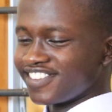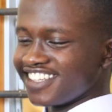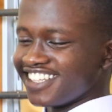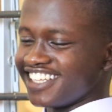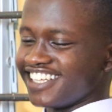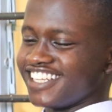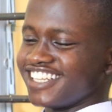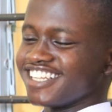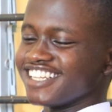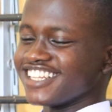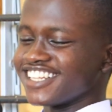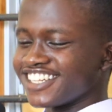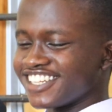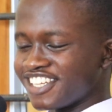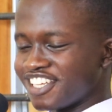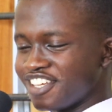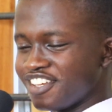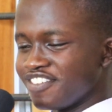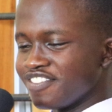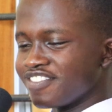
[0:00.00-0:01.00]
Then,
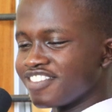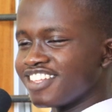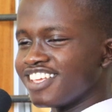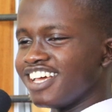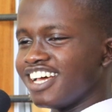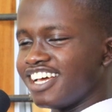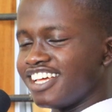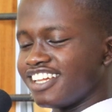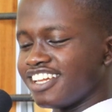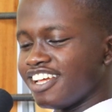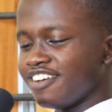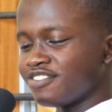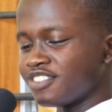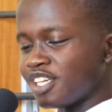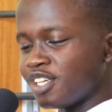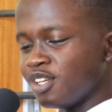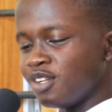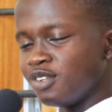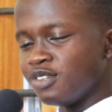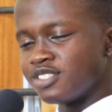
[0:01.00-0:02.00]
and after
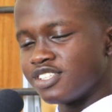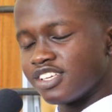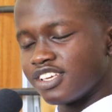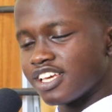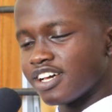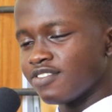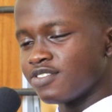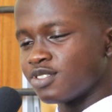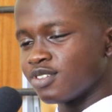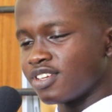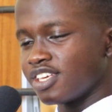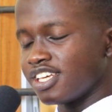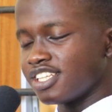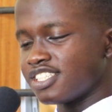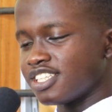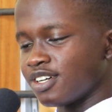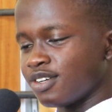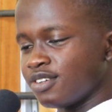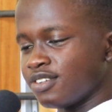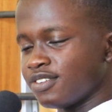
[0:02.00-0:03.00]
you losing, you have to
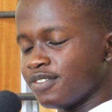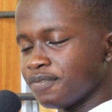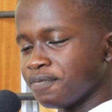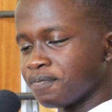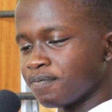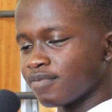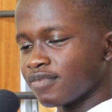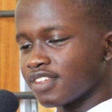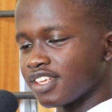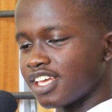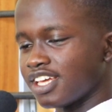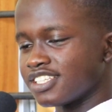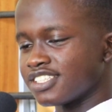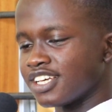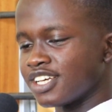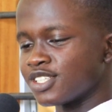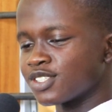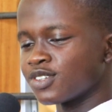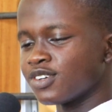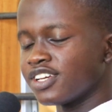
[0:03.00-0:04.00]
get out. as
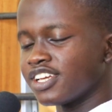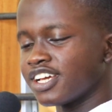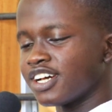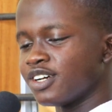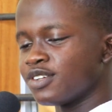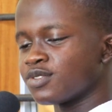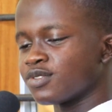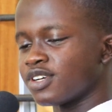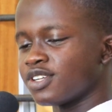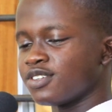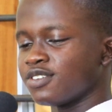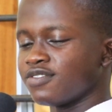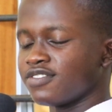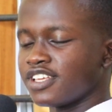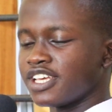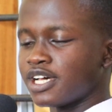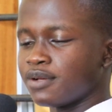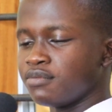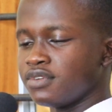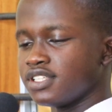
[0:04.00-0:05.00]
I was going out, one of
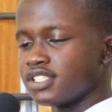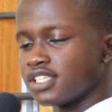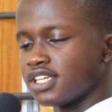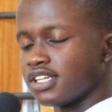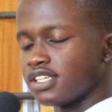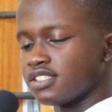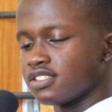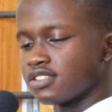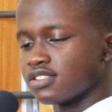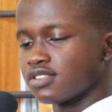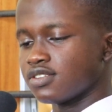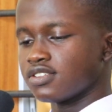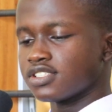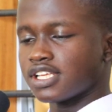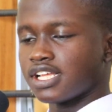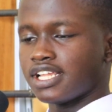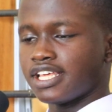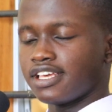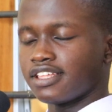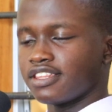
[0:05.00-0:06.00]
the arbiters, those
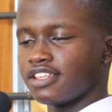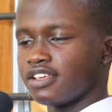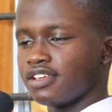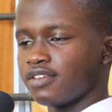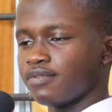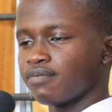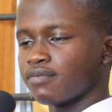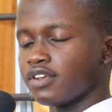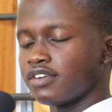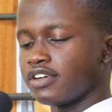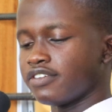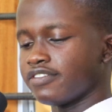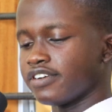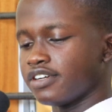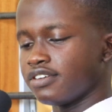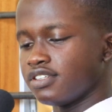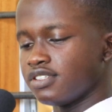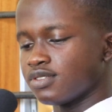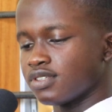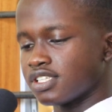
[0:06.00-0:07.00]
are like the
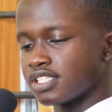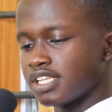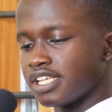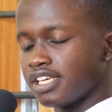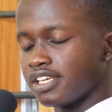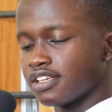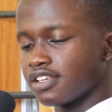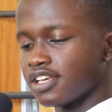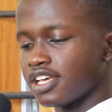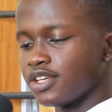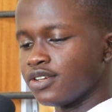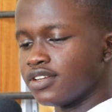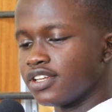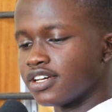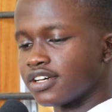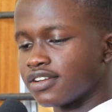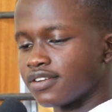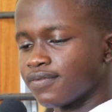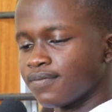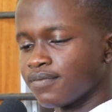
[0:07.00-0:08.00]
referees, was like, are you
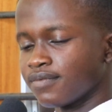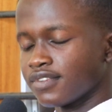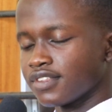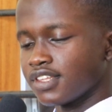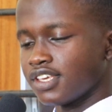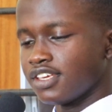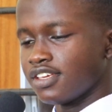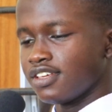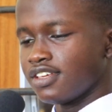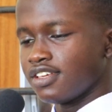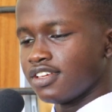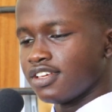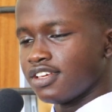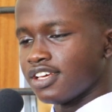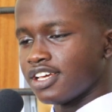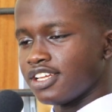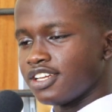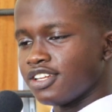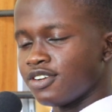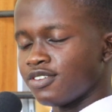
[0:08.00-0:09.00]
done?
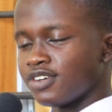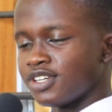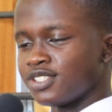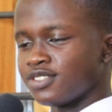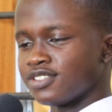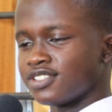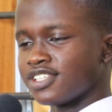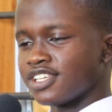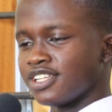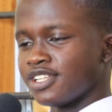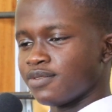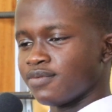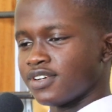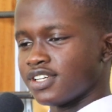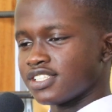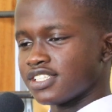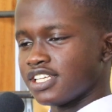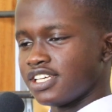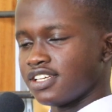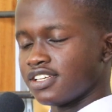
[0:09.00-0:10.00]
I didn't know what to tell him. I
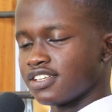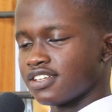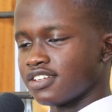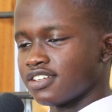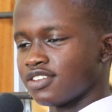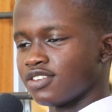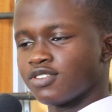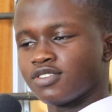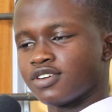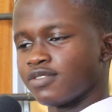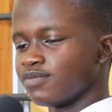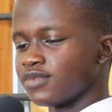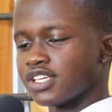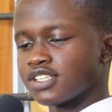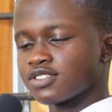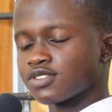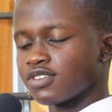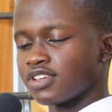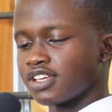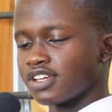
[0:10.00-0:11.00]
was like, no, I'm
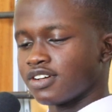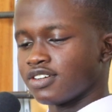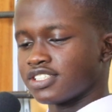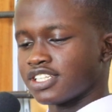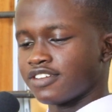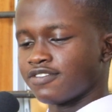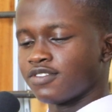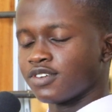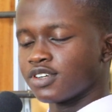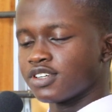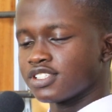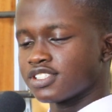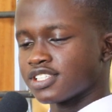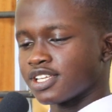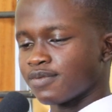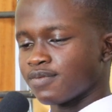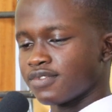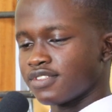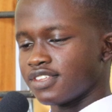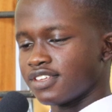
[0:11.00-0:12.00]
just going out. I forgot
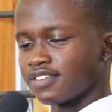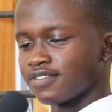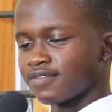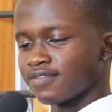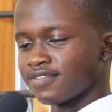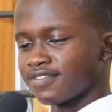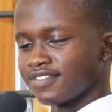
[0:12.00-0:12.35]
something.